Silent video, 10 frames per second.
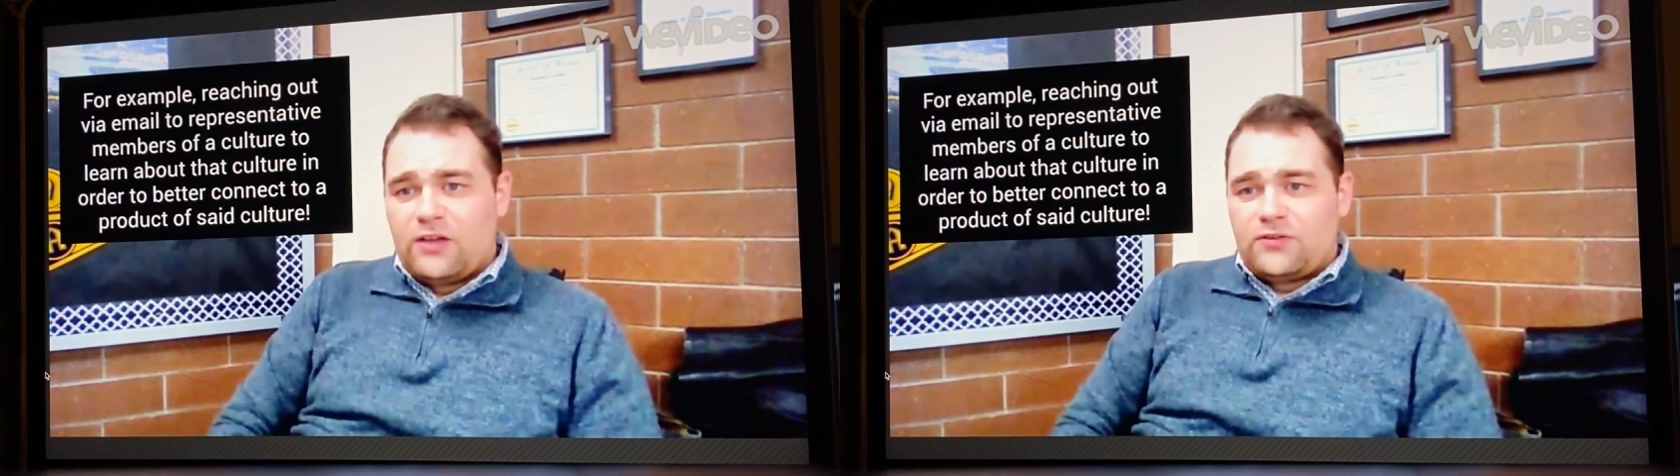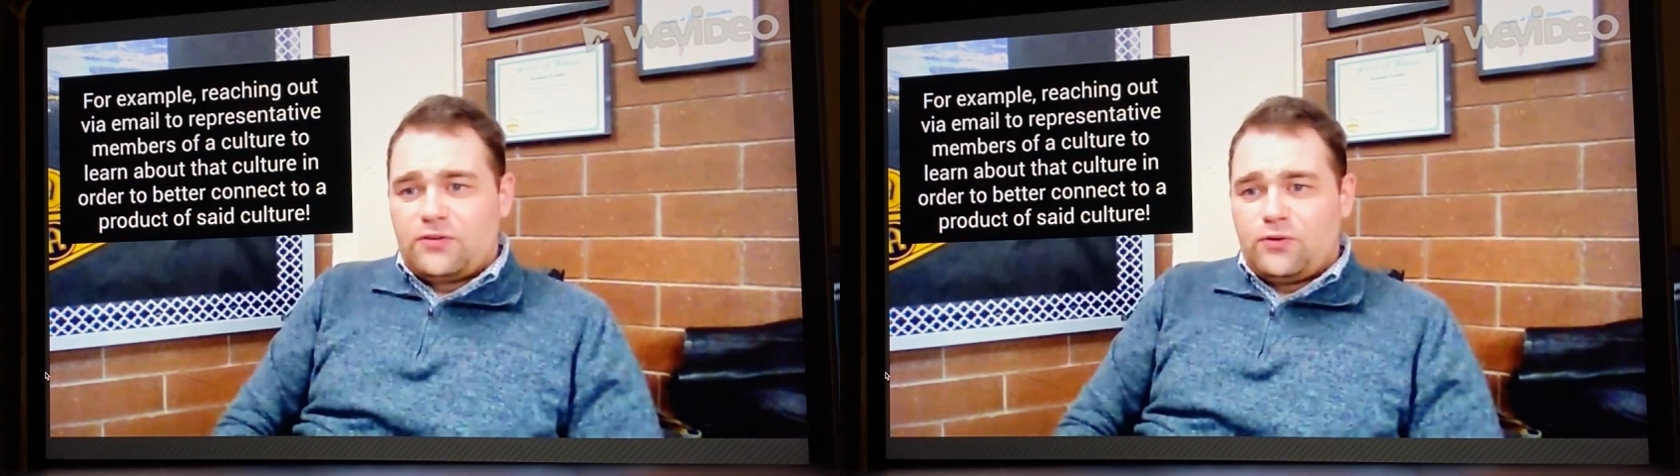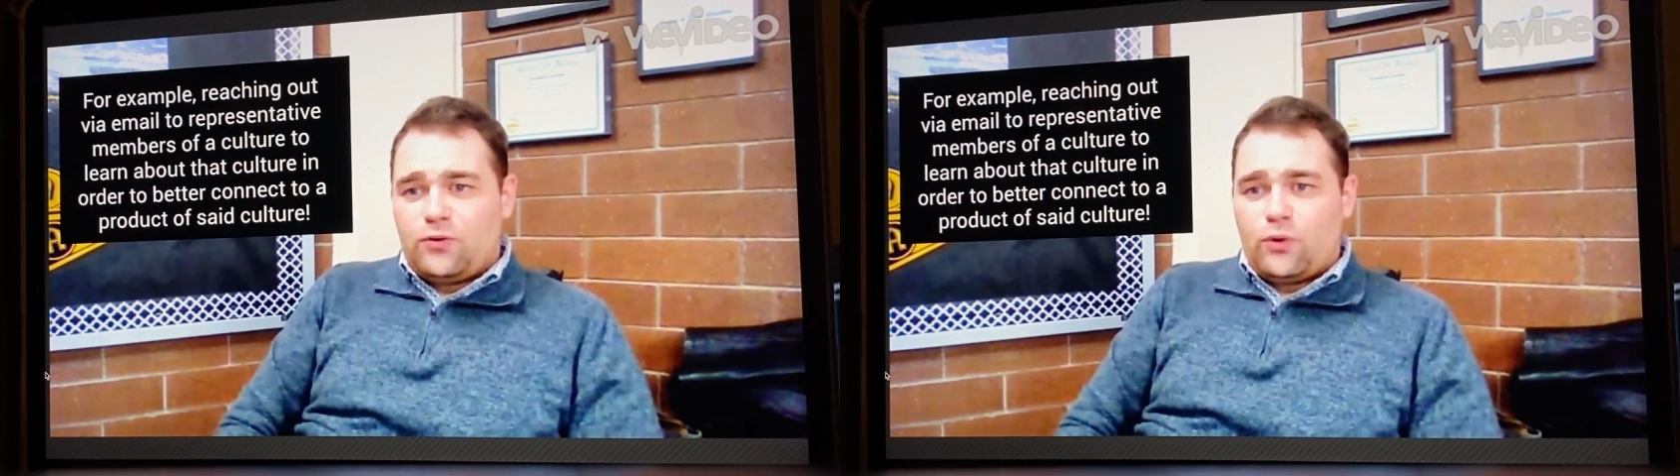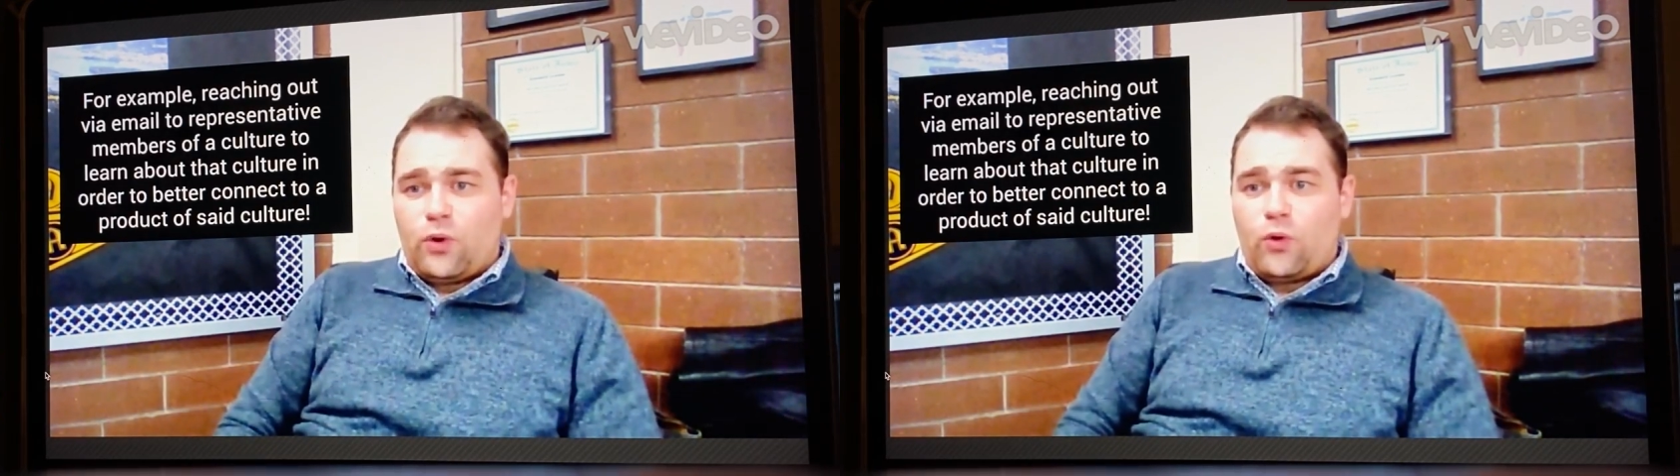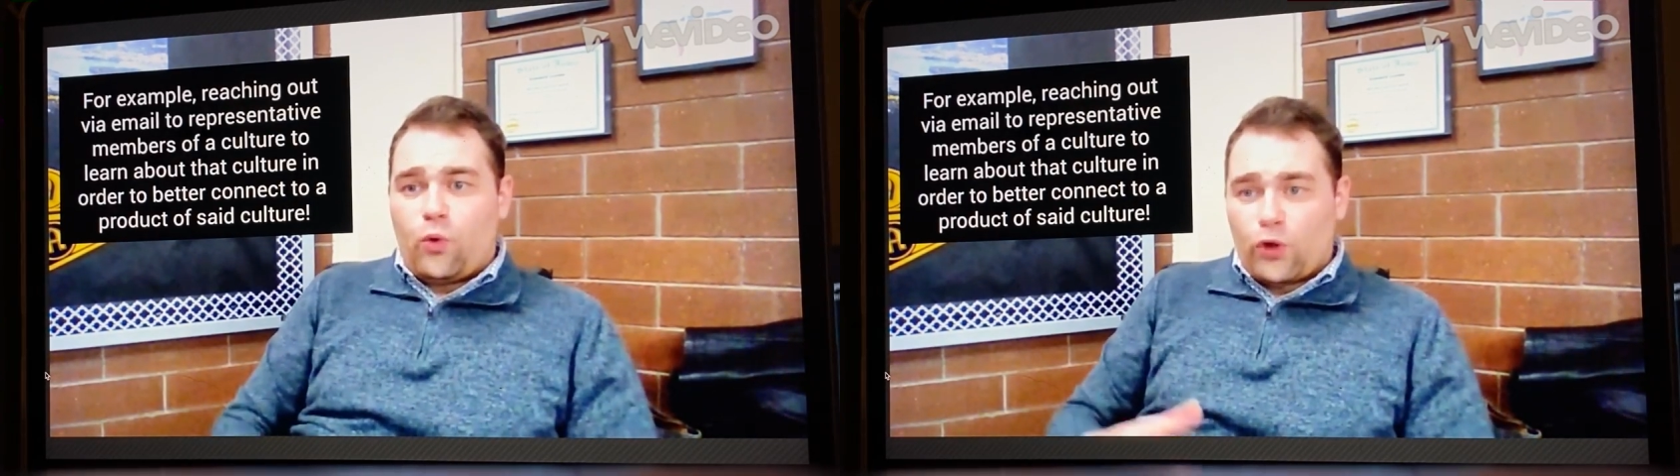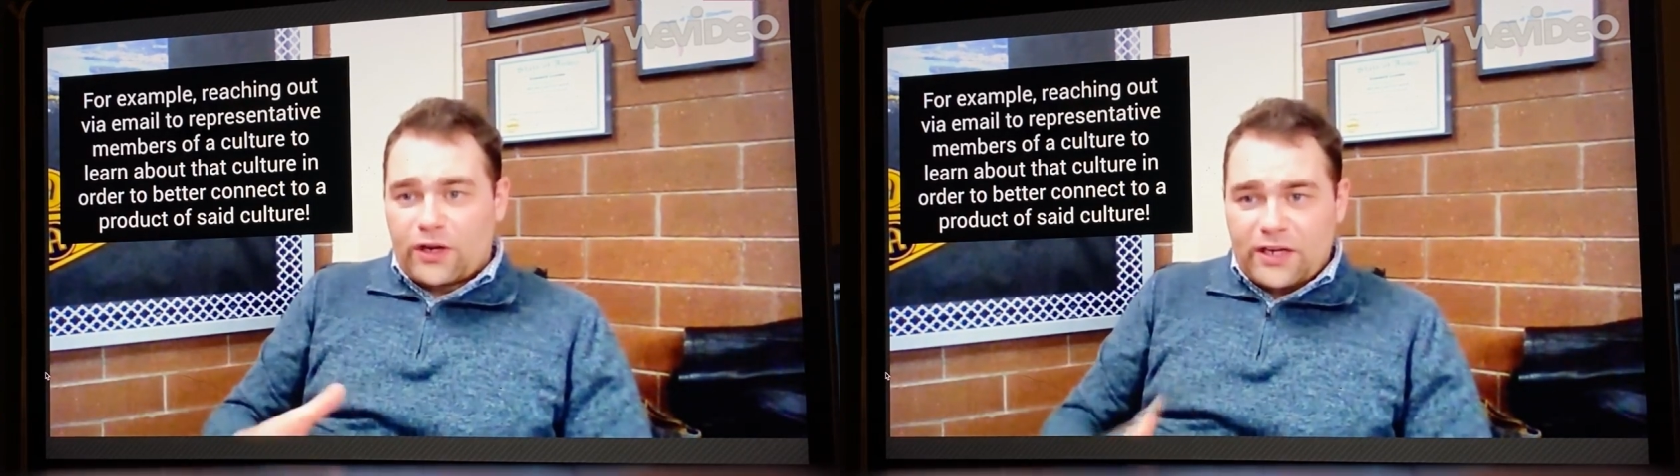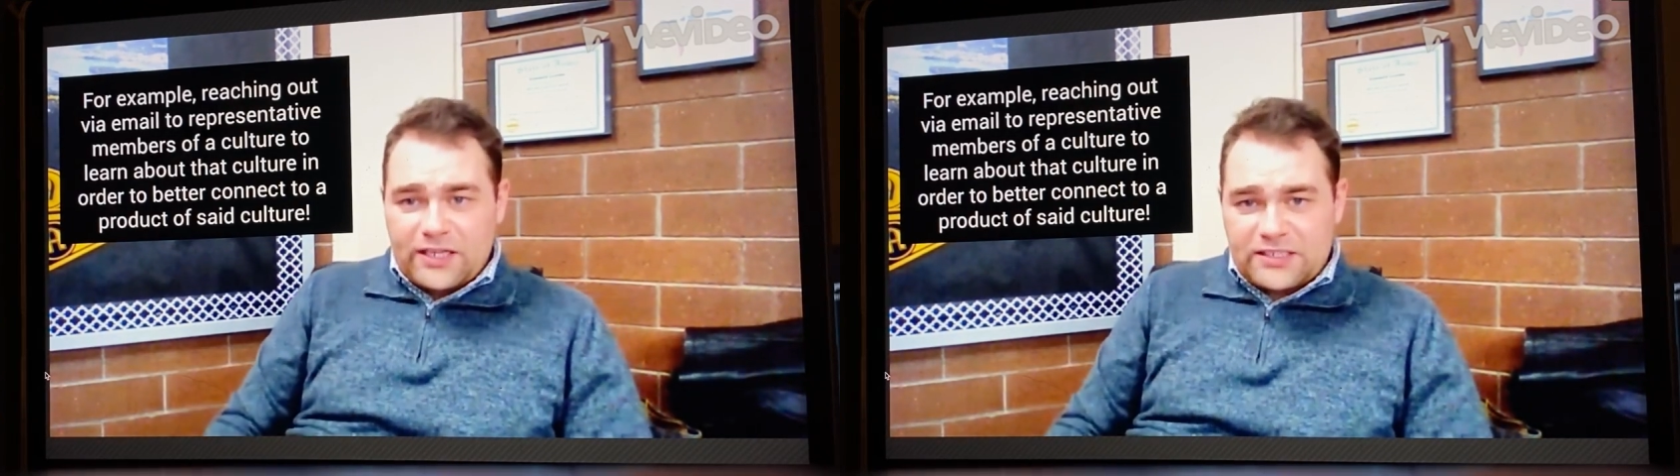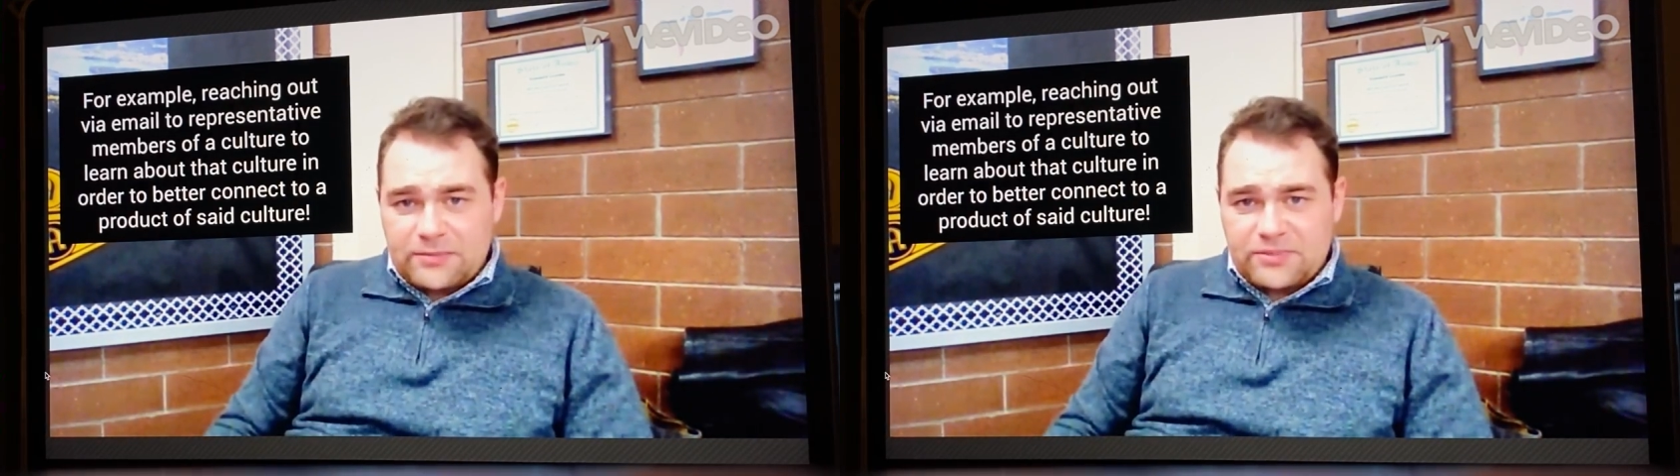to
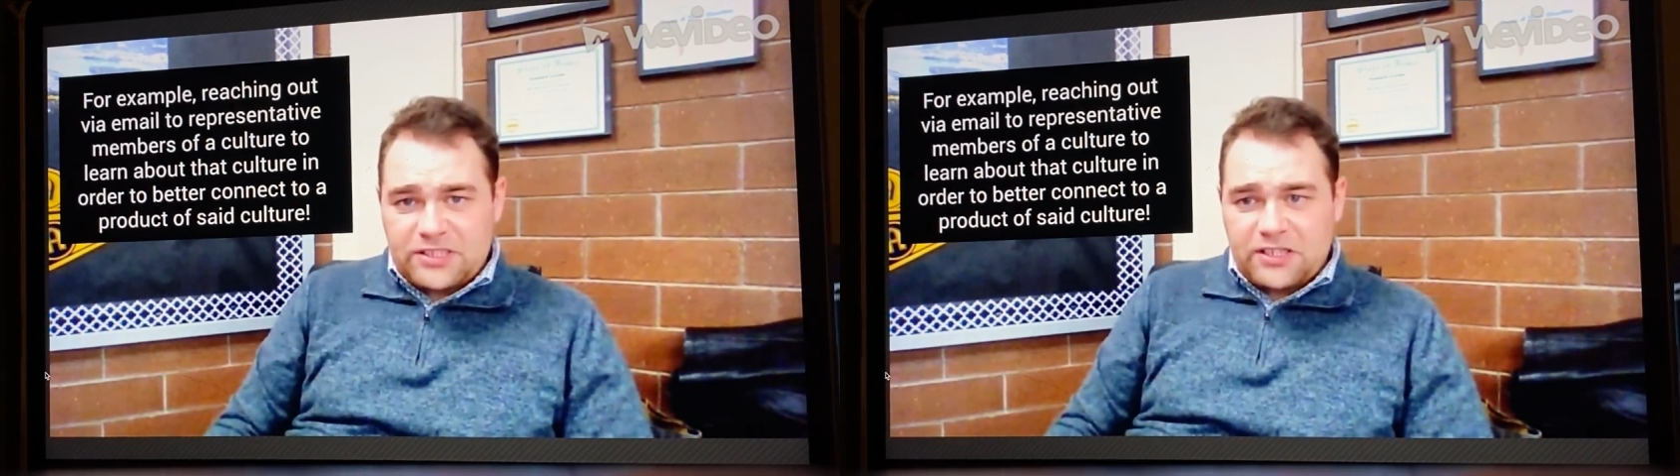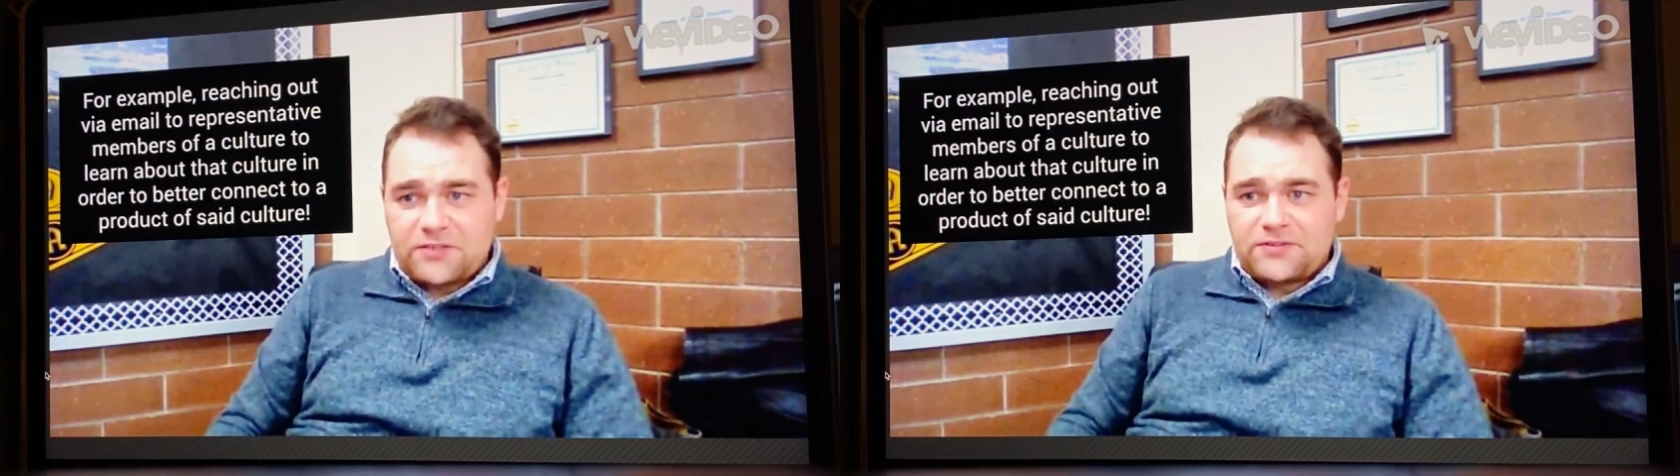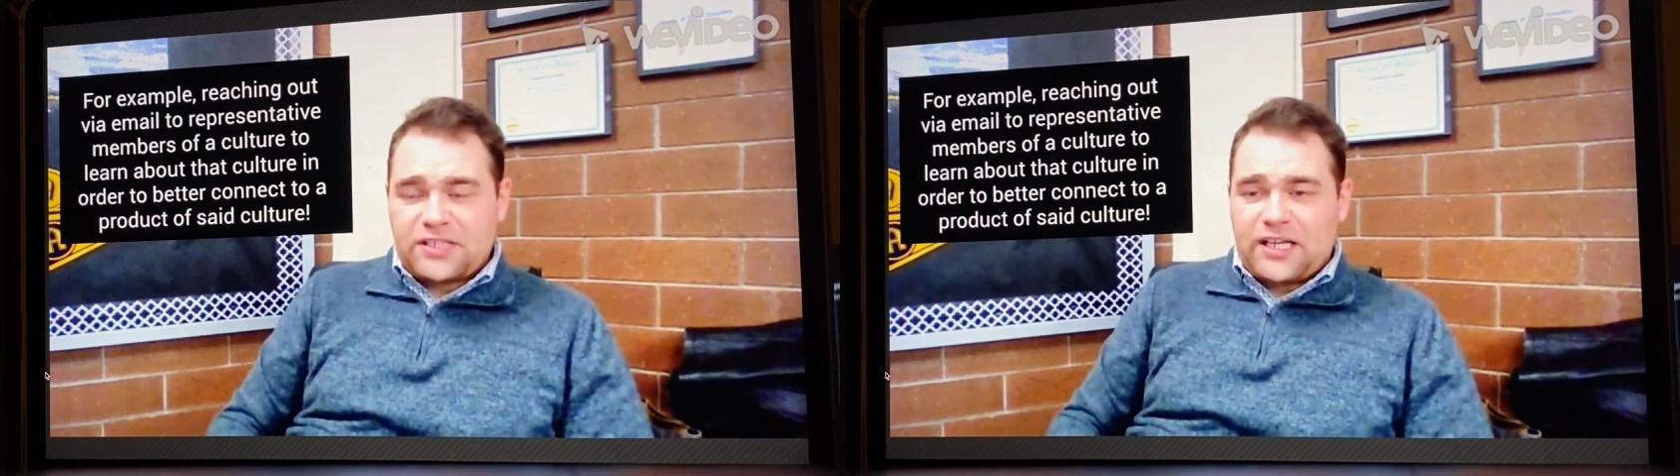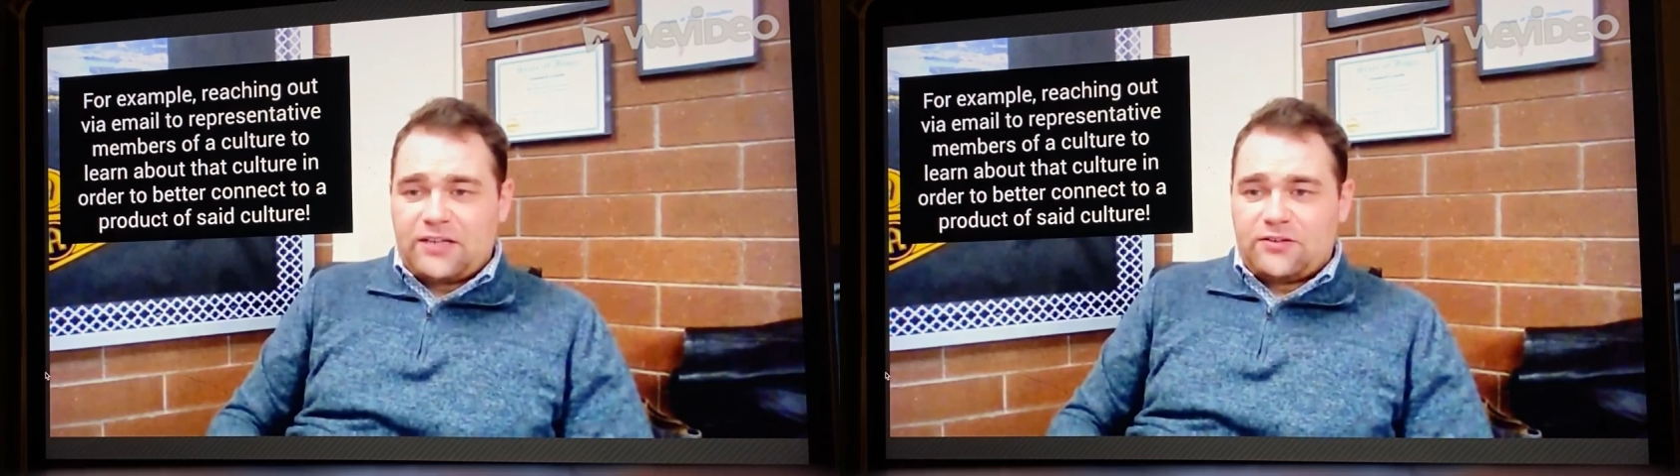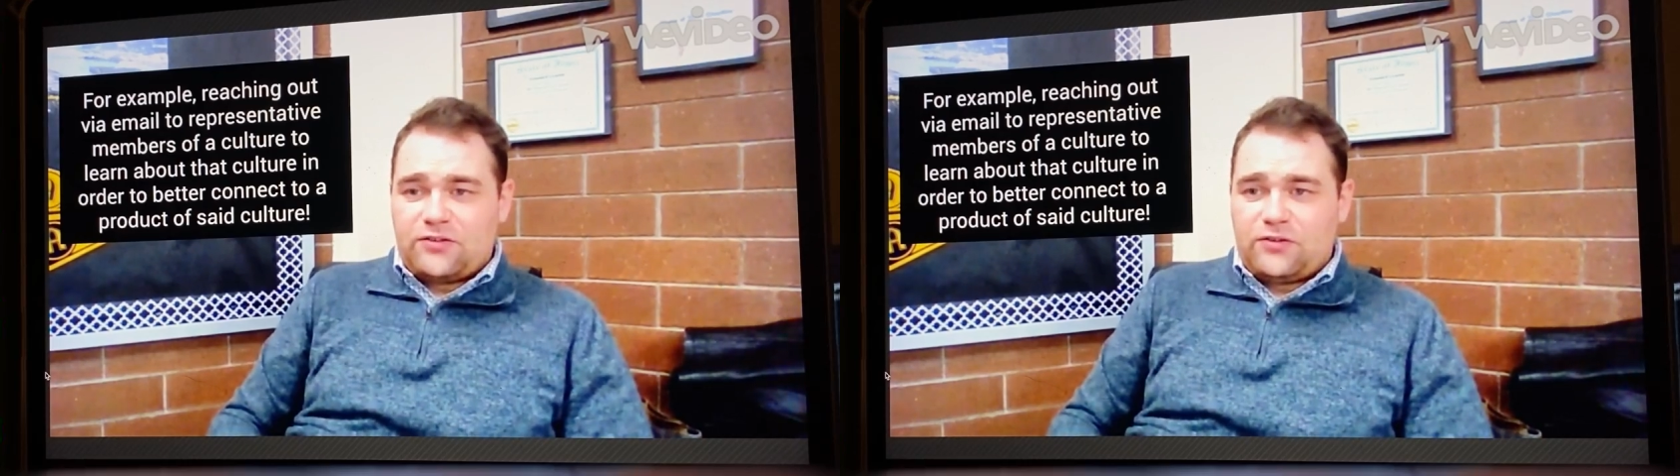organize themselves and